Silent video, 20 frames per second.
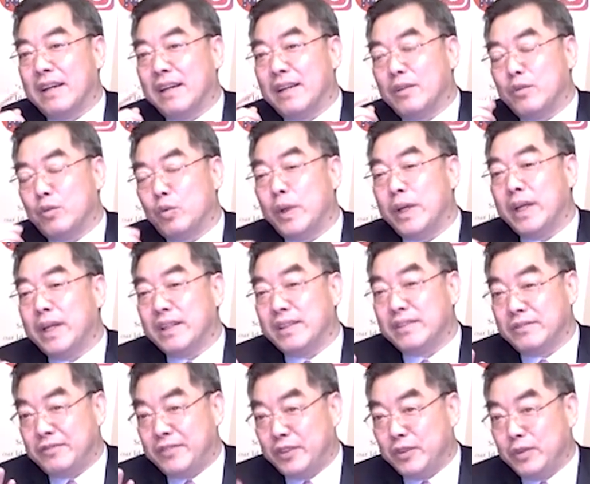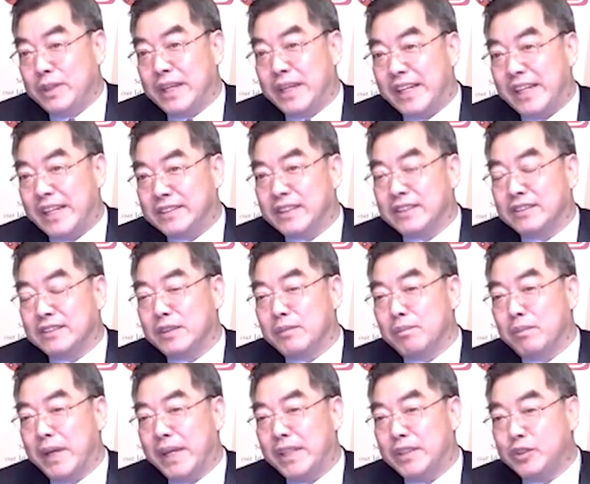We got a few cases in
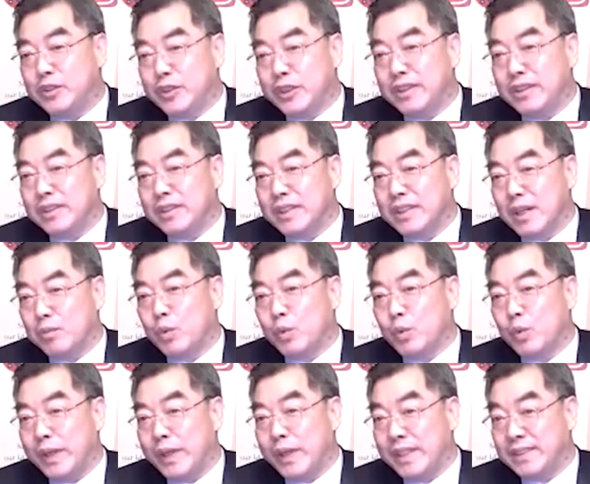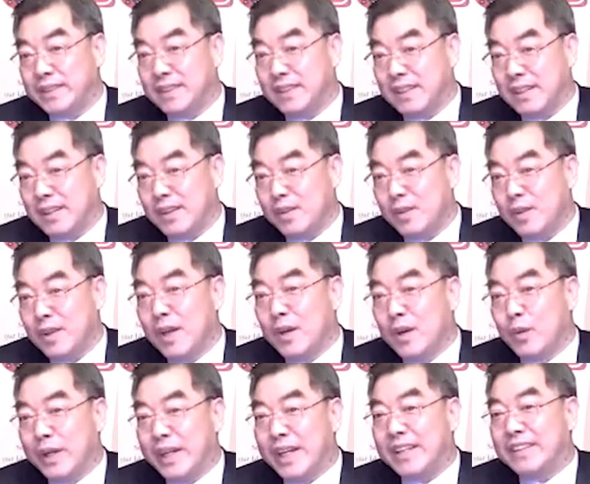Beijing a couple of weeks ago.
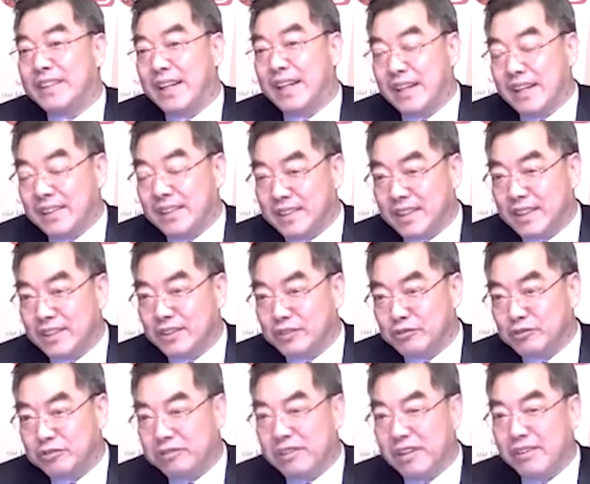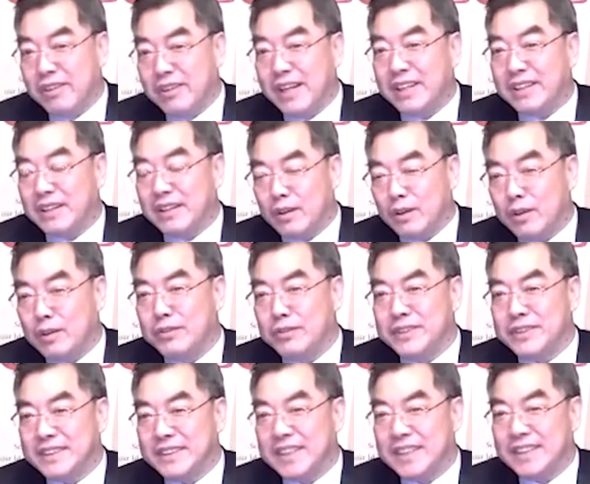We get that under control, and all of a
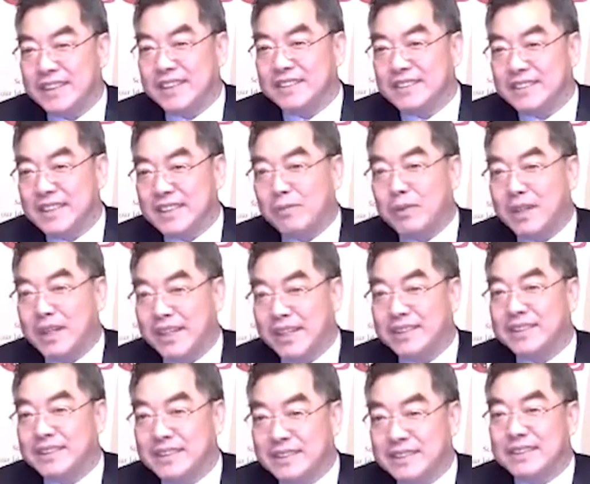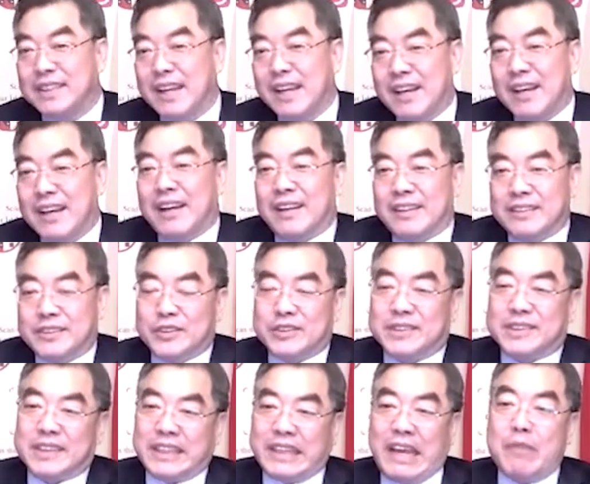sudden some cases
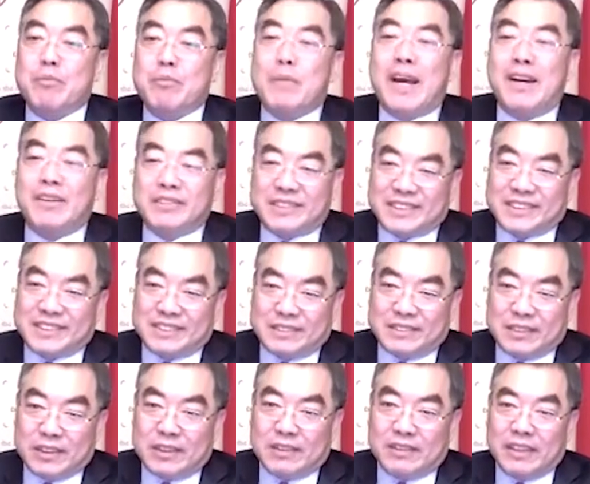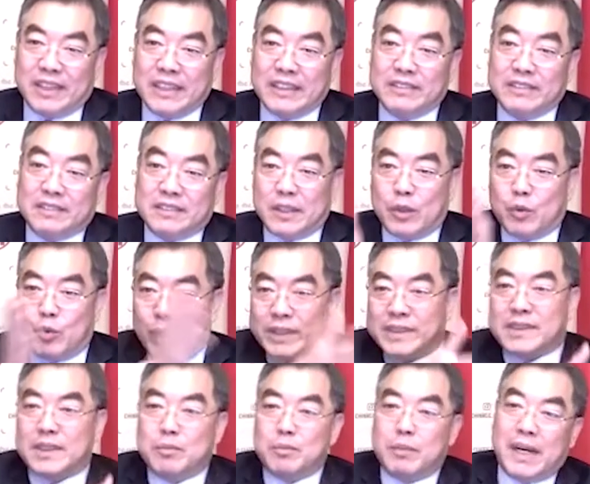just came out, in the
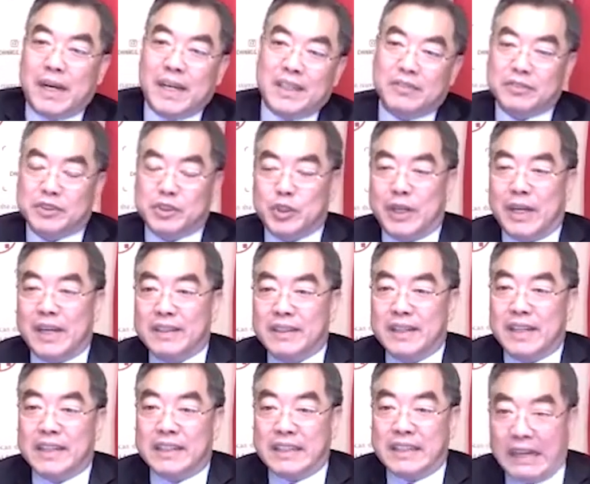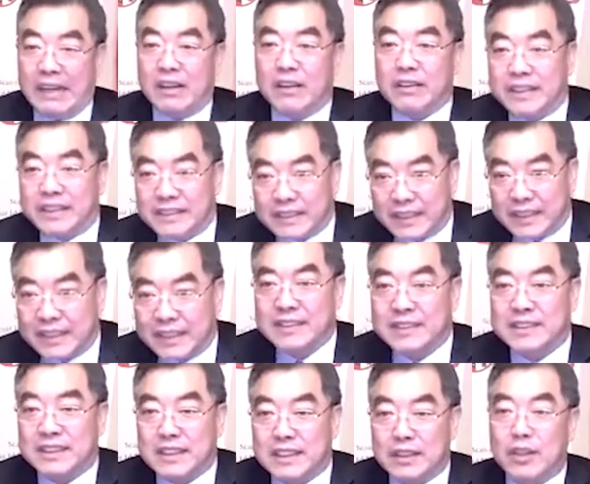western part of China, now in the
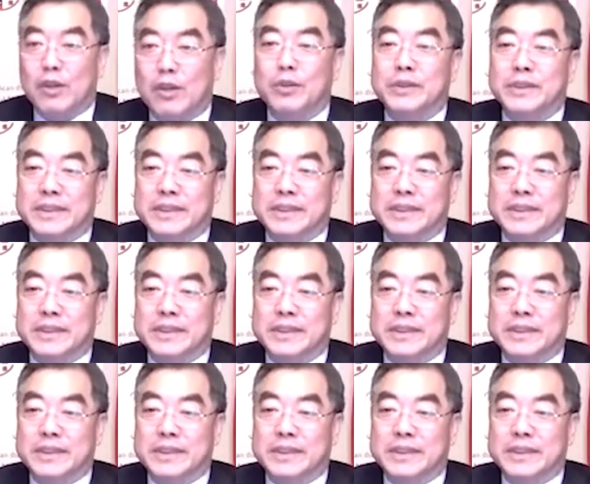eastern coast